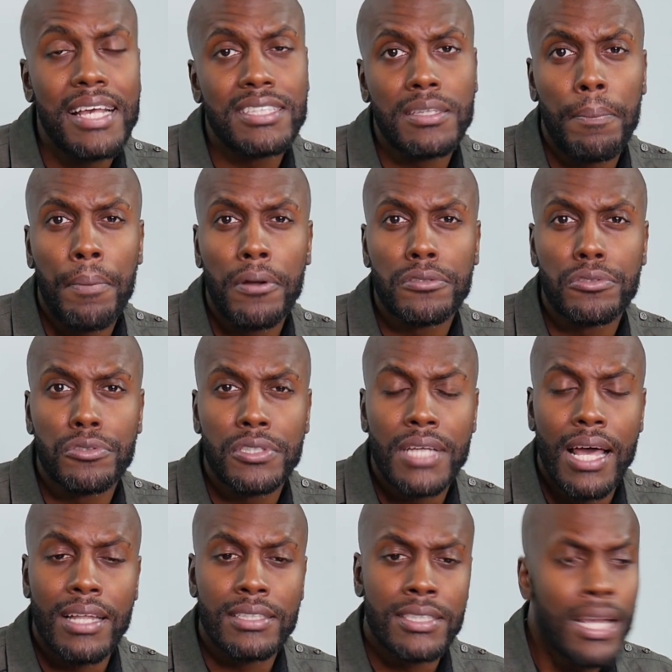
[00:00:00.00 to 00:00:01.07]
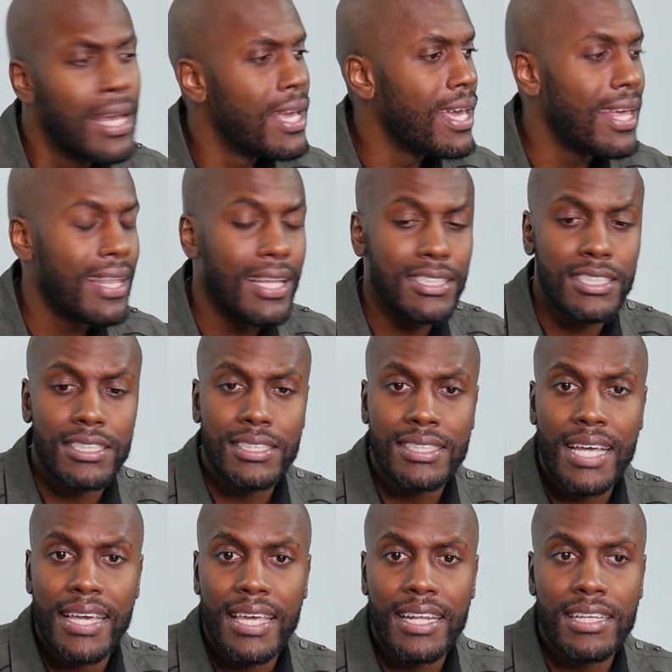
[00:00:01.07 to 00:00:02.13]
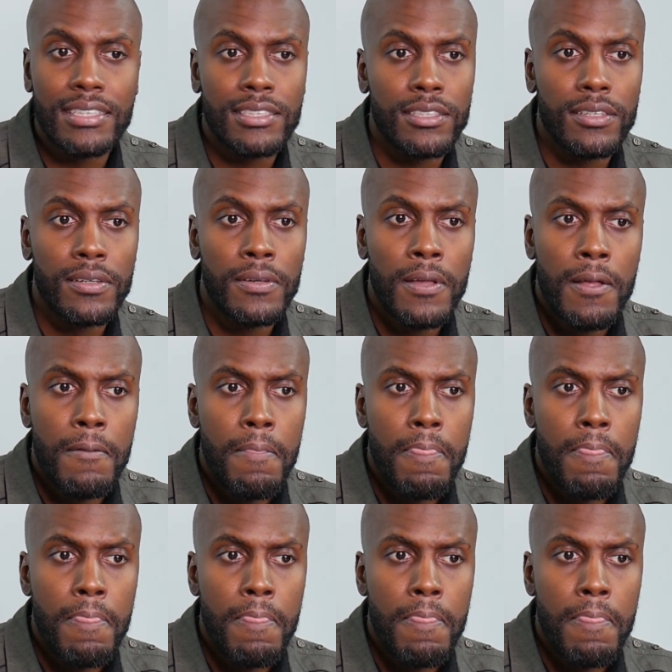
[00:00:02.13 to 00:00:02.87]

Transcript: that as a personal challenge. And let's just take it into